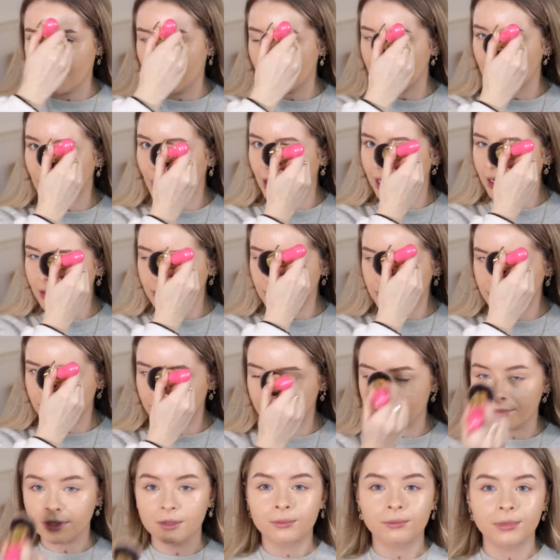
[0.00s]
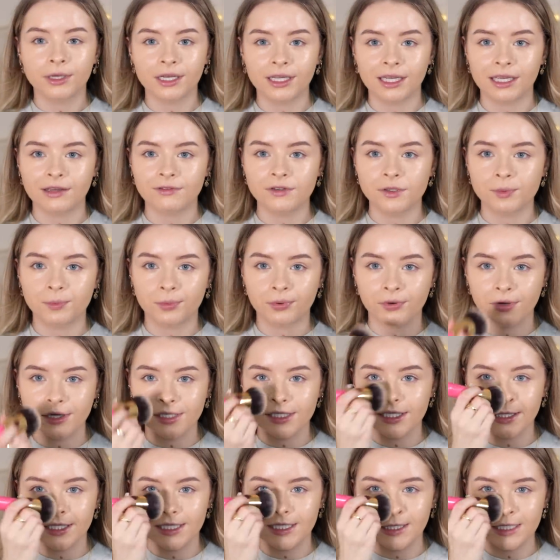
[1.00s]
lightweight but it gives
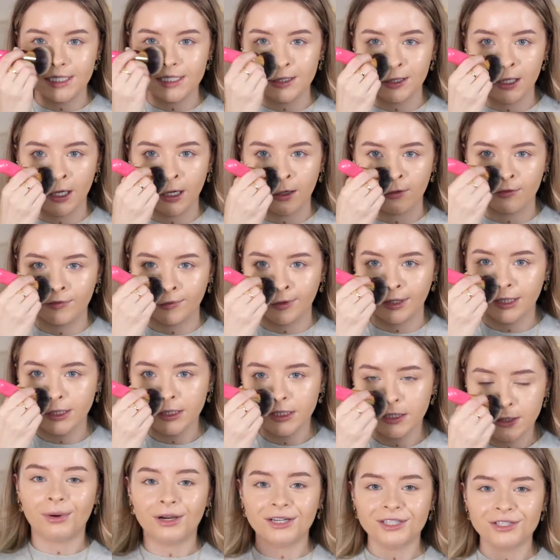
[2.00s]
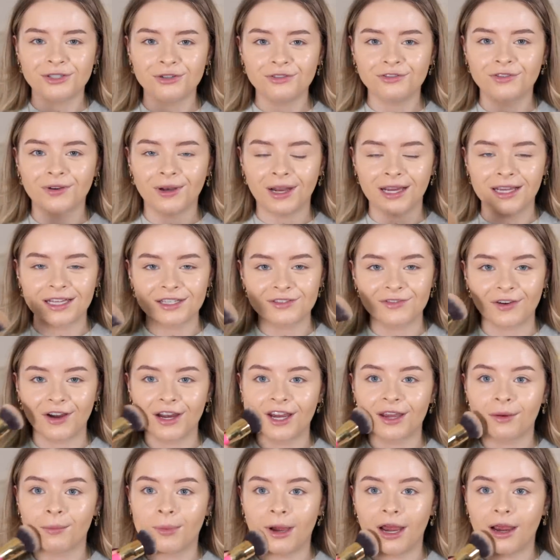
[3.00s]
pretty decent coverage. But I do feel like it's
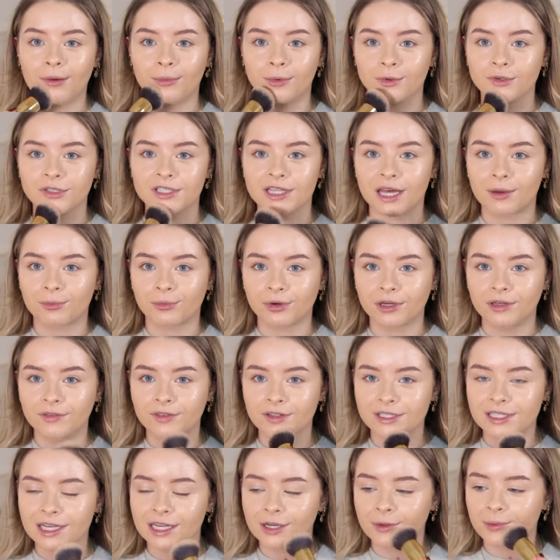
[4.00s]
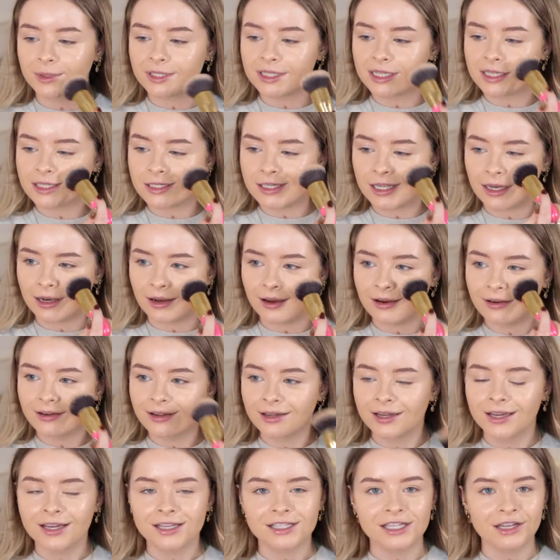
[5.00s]
very comparable to their previous liquid concealer.
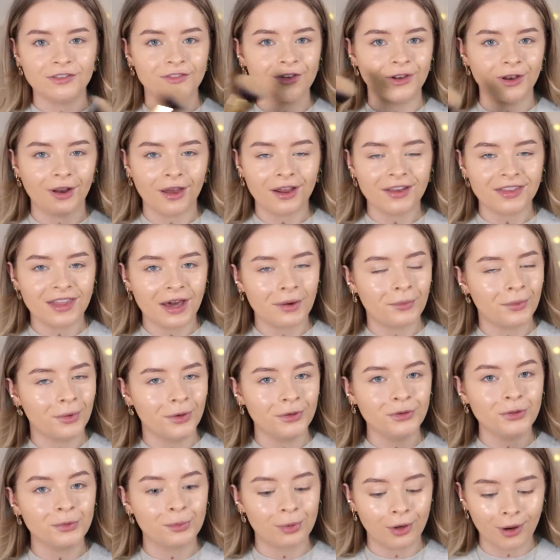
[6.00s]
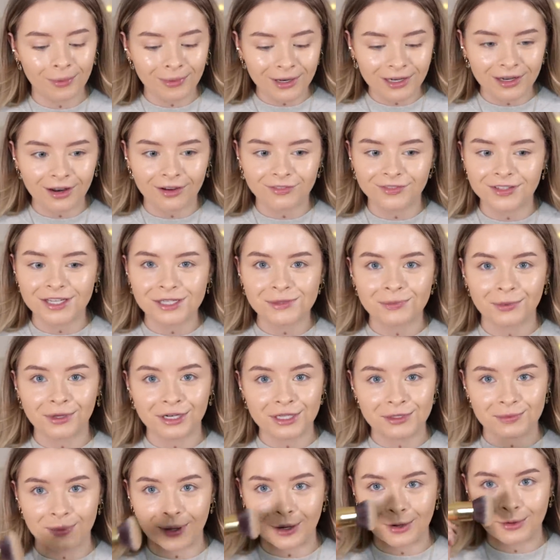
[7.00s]
So if you like that one, you'll probably love this
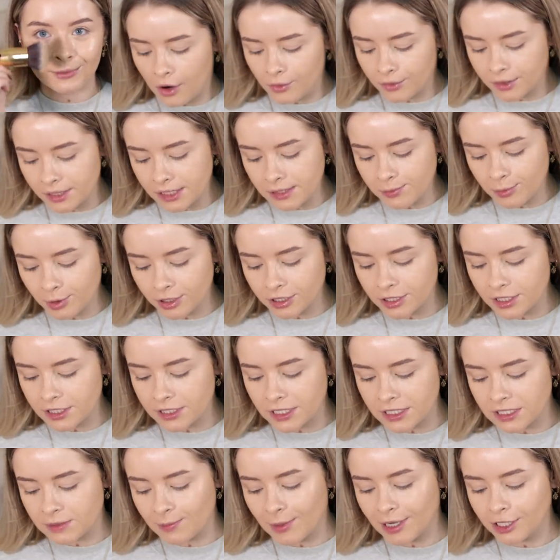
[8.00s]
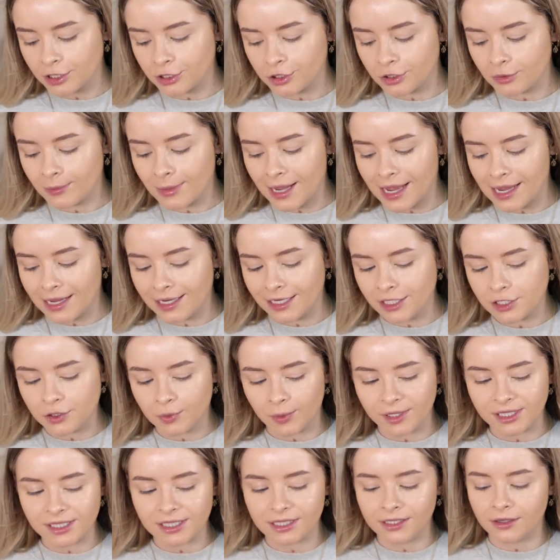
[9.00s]
one as well. Oh, and this brush is the Spectrum
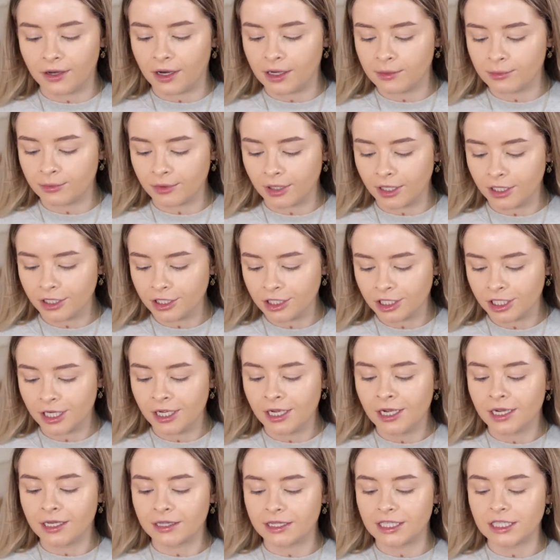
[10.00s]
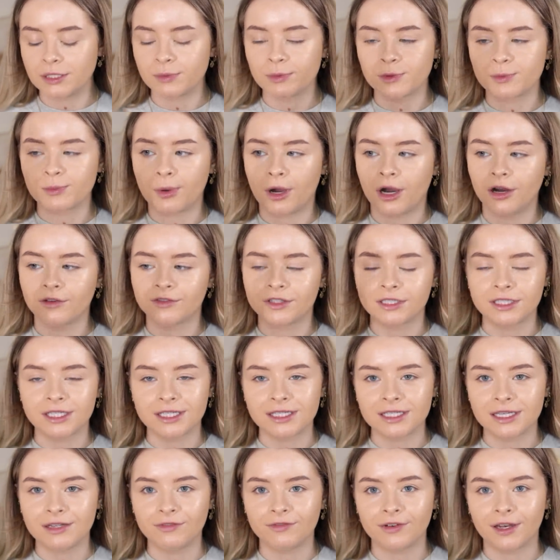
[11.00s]
A29 brush. This was part of the
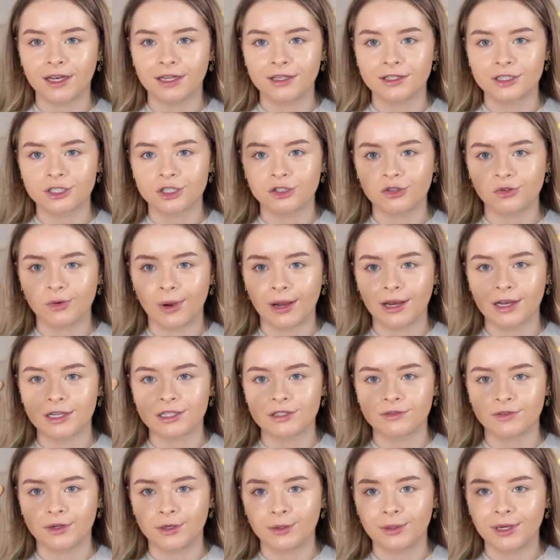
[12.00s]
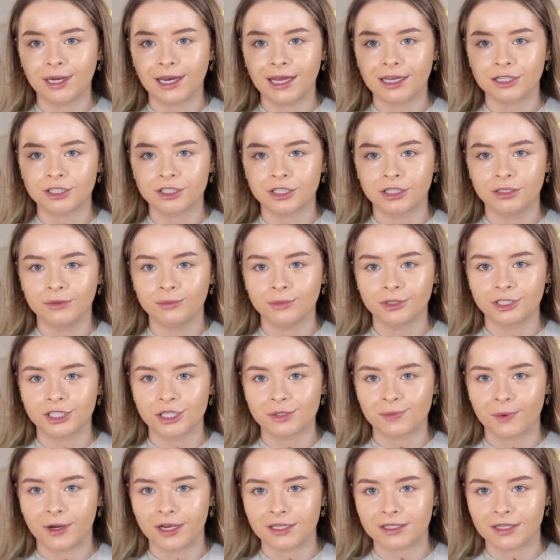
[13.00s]
Disney Villains Cruella de Vil collection, which
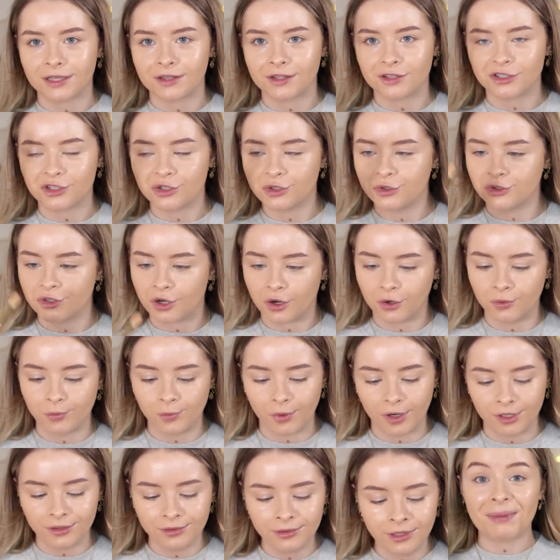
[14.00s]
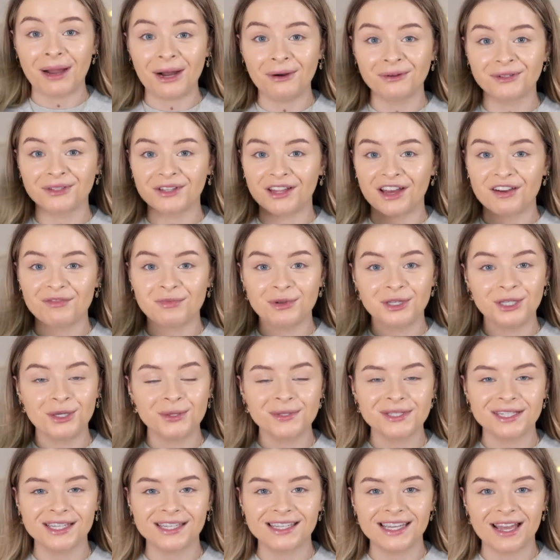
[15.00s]
is why it's like the two-tone one. Powder that I've been
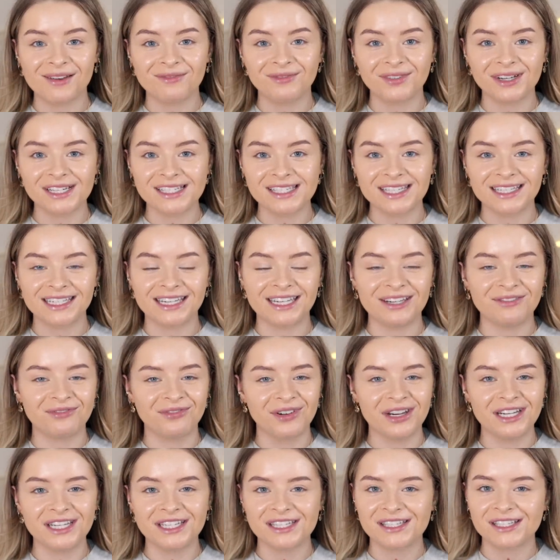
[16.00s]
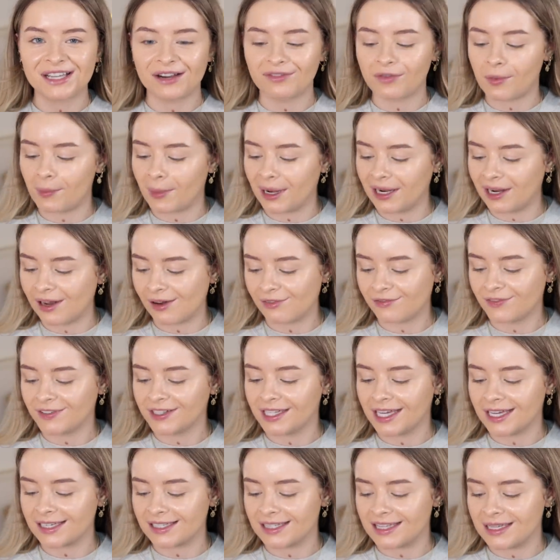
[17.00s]
using again recently, rediscovered my love for
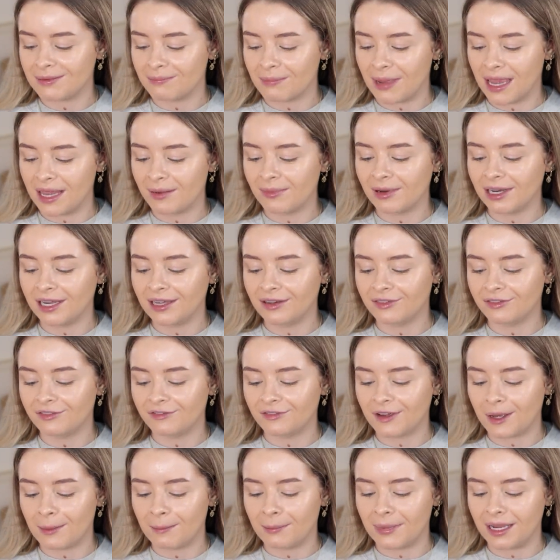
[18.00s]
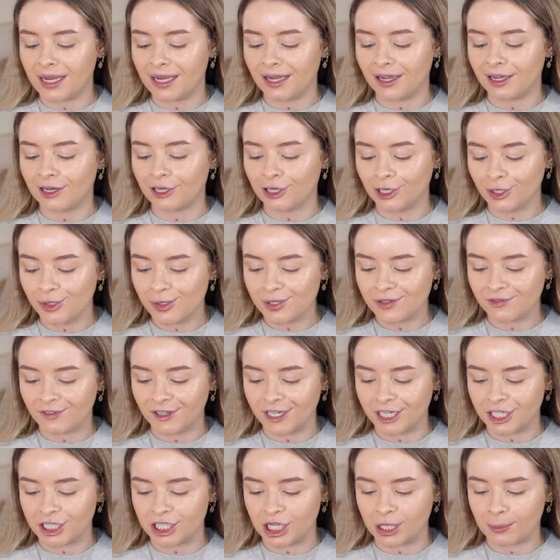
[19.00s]
this, the Maybelline Fit Me Loose
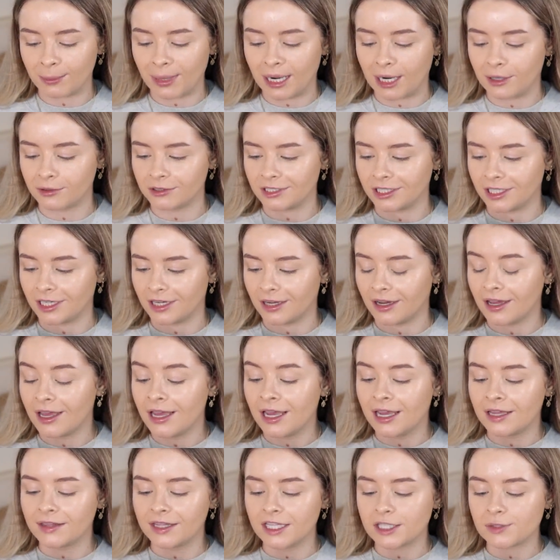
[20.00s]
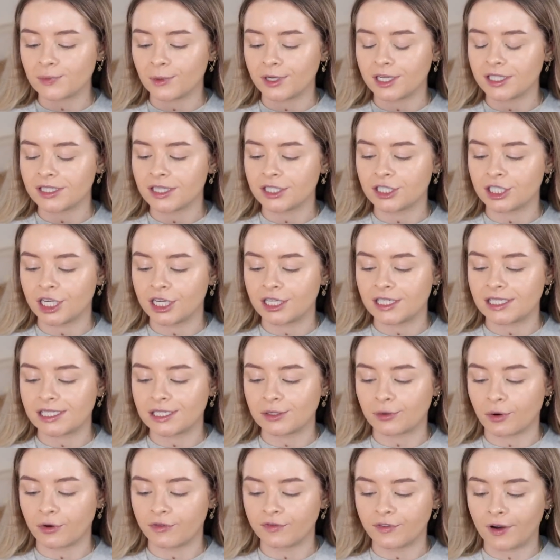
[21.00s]
Finishing Powder. This one is the shade
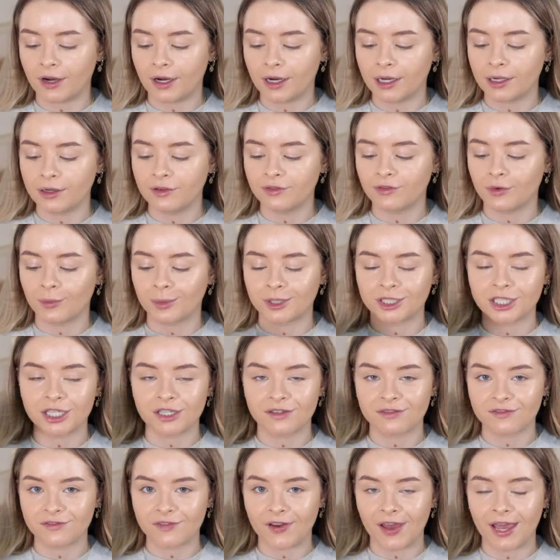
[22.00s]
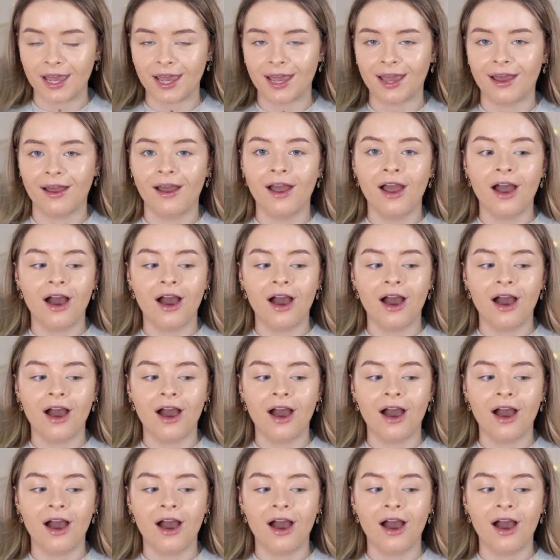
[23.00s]
05, which is fair.